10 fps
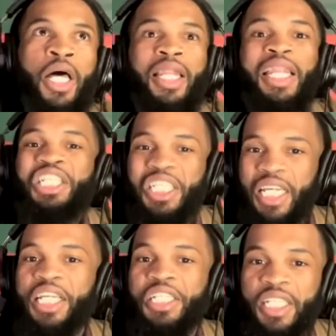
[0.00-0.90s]

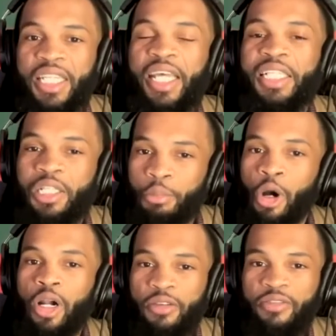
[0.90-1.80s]
legislation that is a
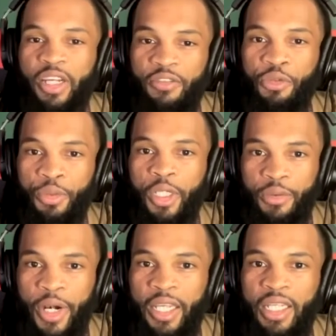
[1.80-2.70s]
part of that, if you will,
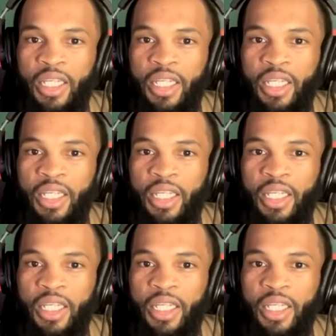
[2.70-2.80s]
right?